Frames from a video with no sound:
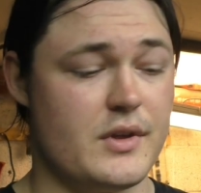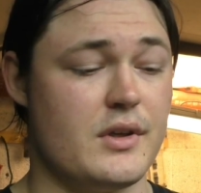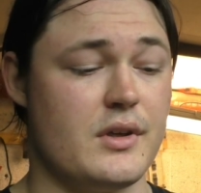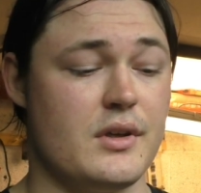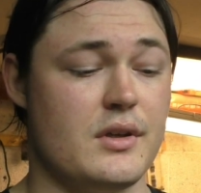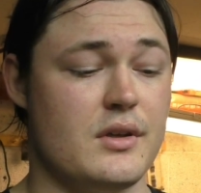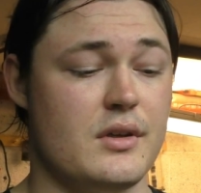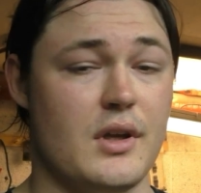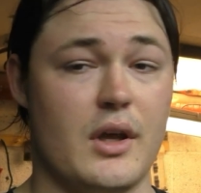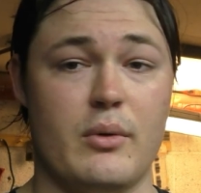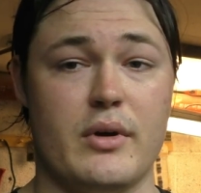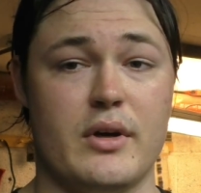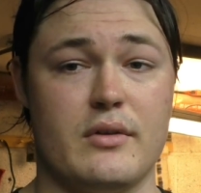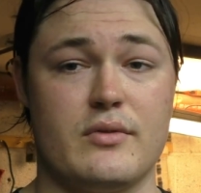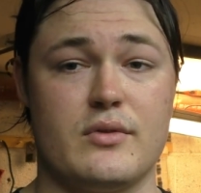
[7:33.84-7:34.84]
and now
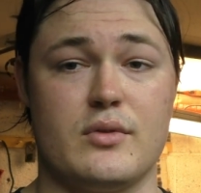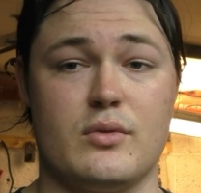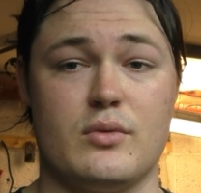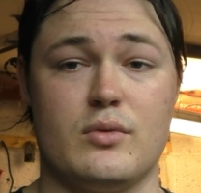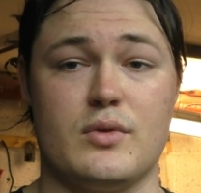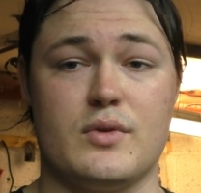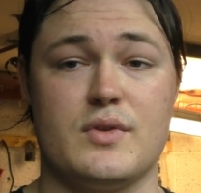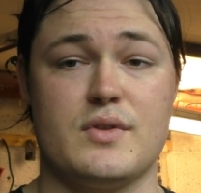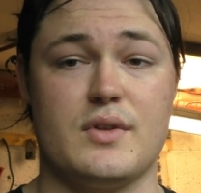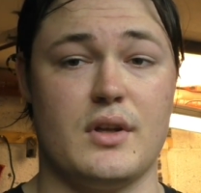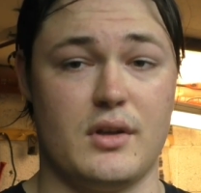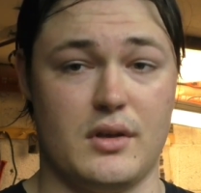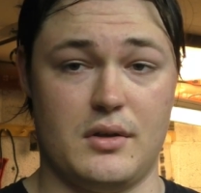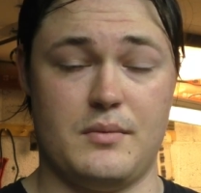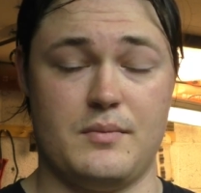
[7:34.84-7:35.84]
I have to
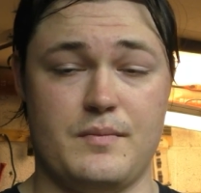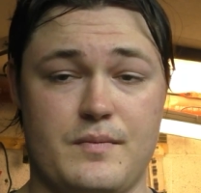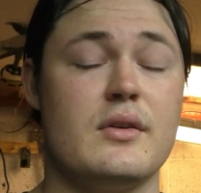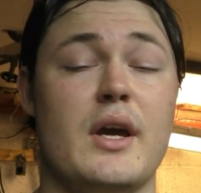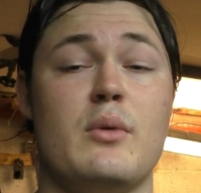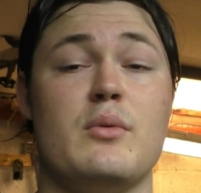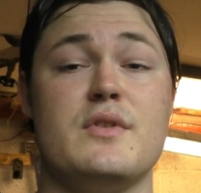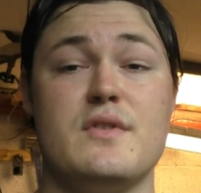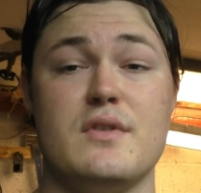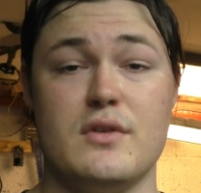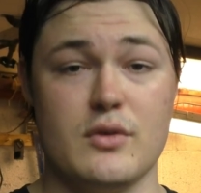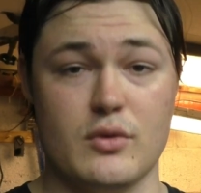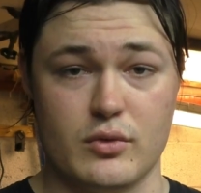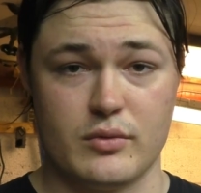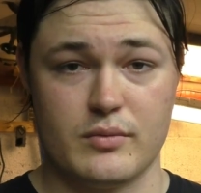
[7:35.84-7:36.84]
study. I will see
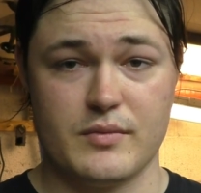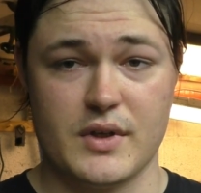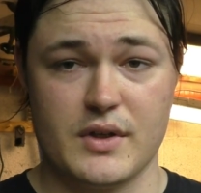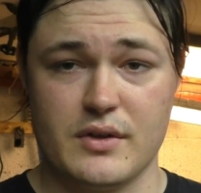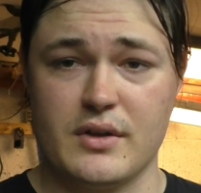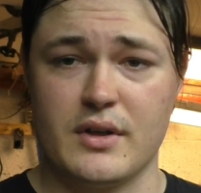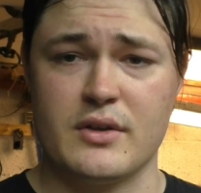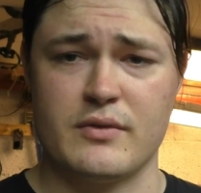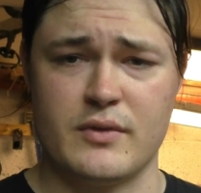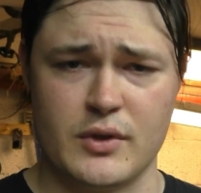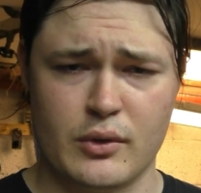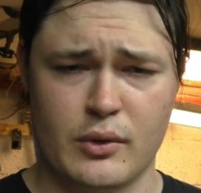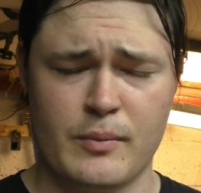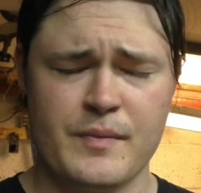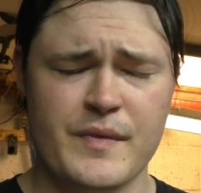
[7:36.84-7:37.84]
you in the next
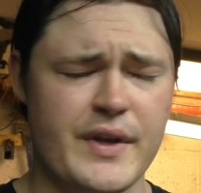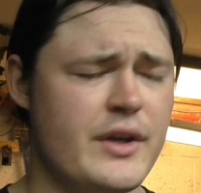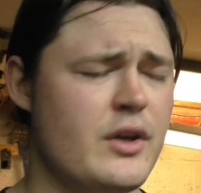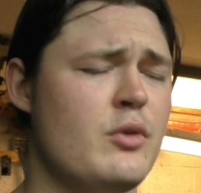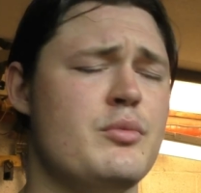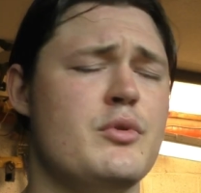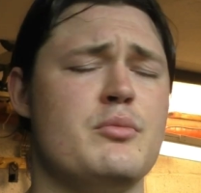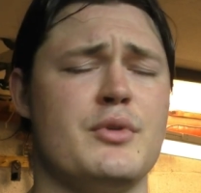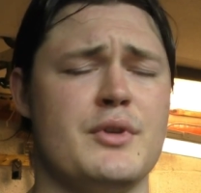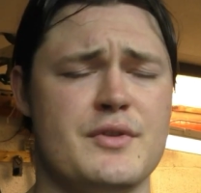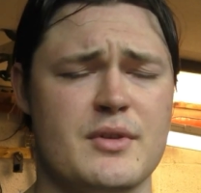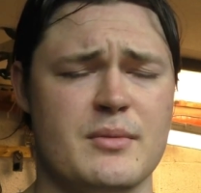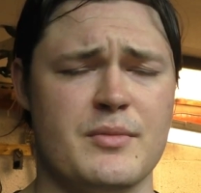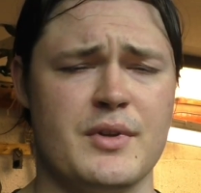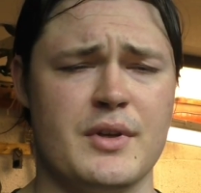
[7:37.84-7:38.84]
video. I hope you print
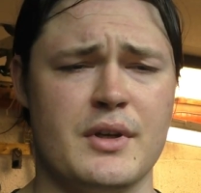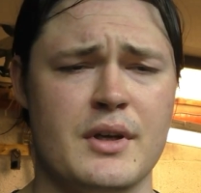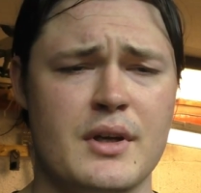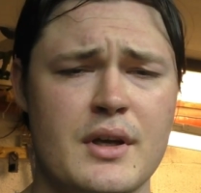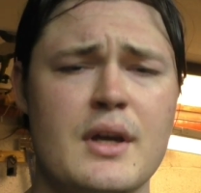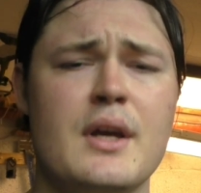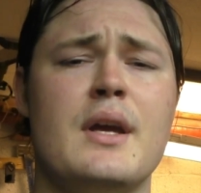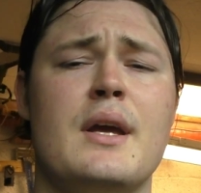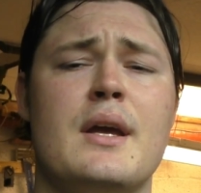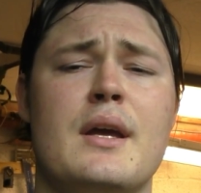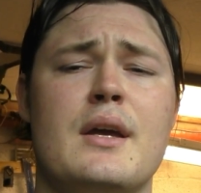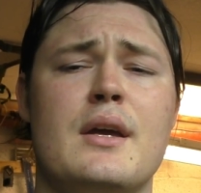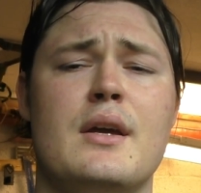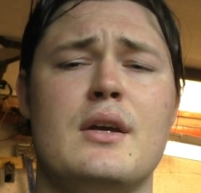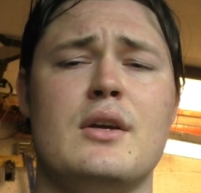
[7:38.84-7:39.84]
something.
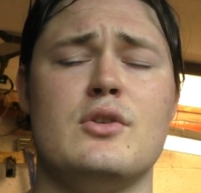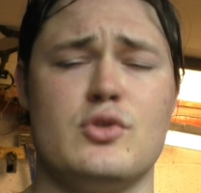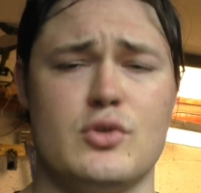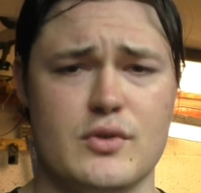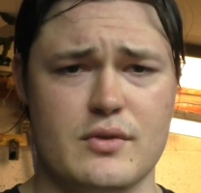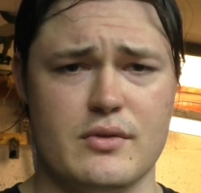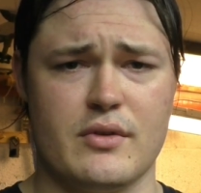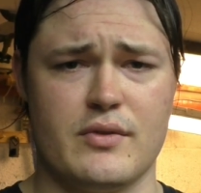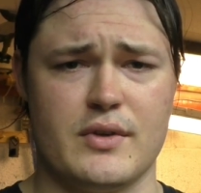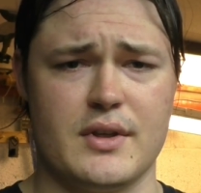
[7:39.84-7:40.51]
Tschüss und auf